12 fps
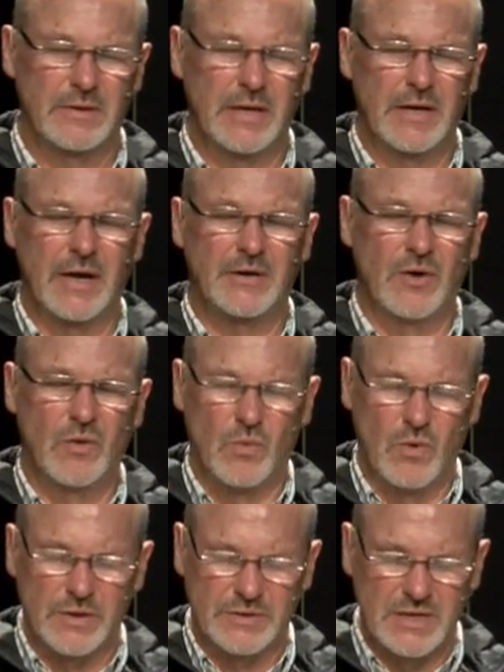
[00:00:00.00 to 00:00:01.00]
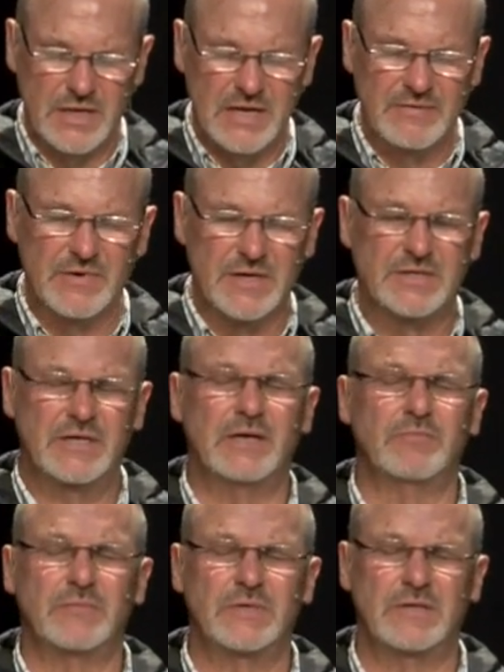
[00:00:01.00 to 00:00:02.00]
And I don't want to even
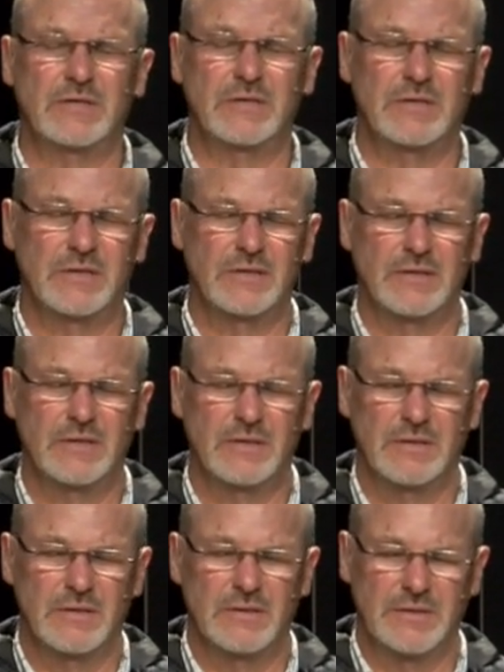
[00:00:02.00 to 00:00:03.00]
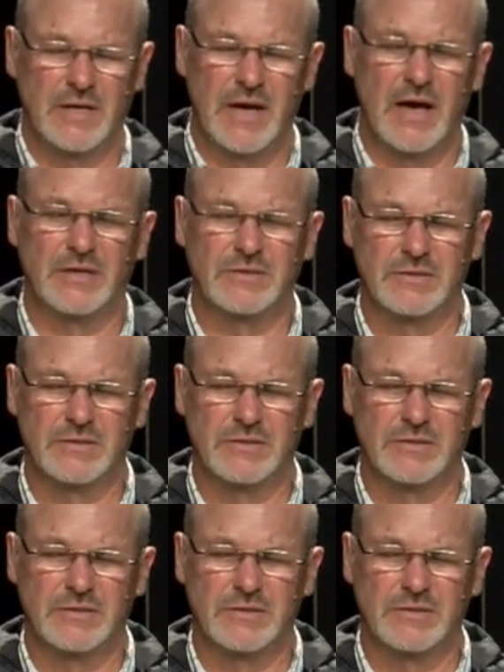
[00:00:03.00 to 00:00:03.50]
attempt to guess.